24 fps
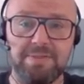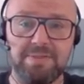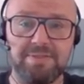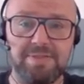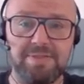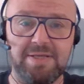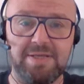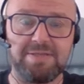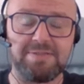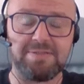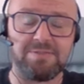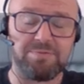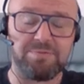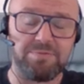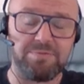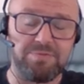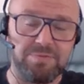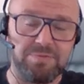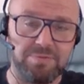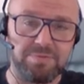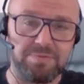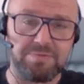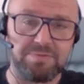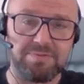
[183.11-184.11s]
Yeah, so if
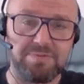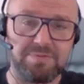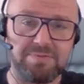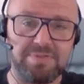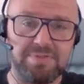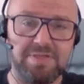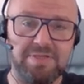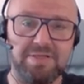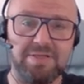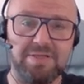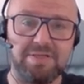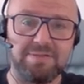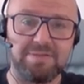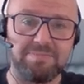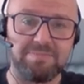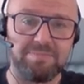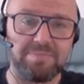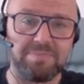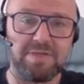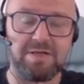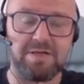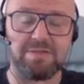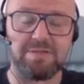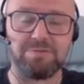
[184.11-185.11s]
you're selling
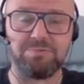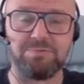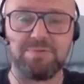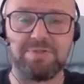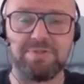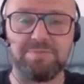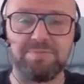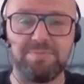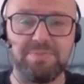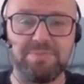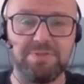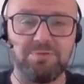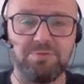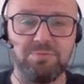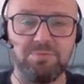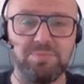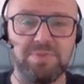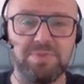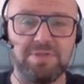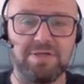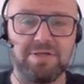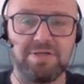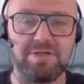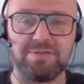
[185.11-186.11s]
hardware,
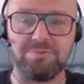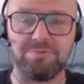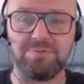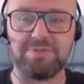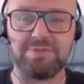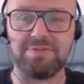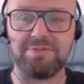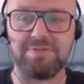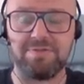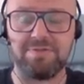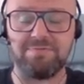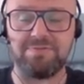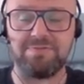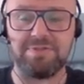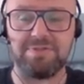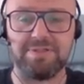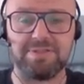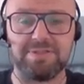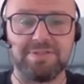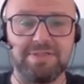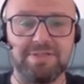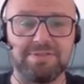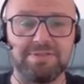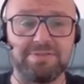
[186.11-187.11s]
B2B hardware, something
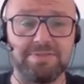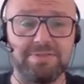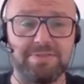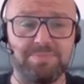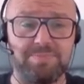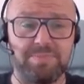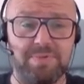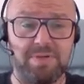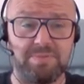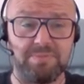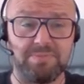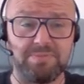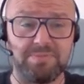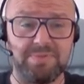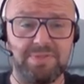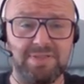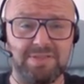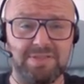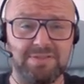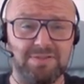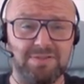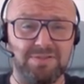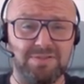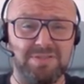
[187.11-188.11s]
like that,
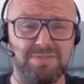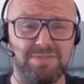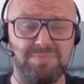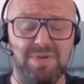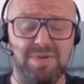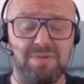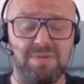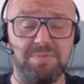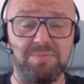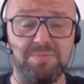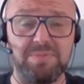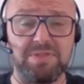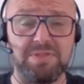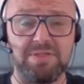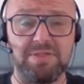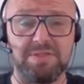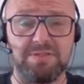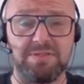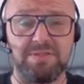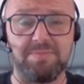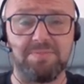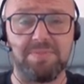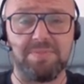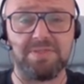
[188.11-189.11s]
TikTok is probably
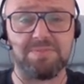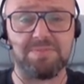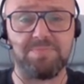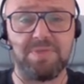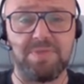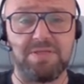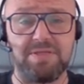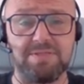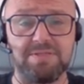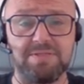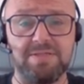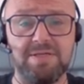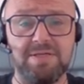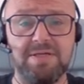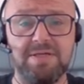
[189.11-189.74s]
not the best place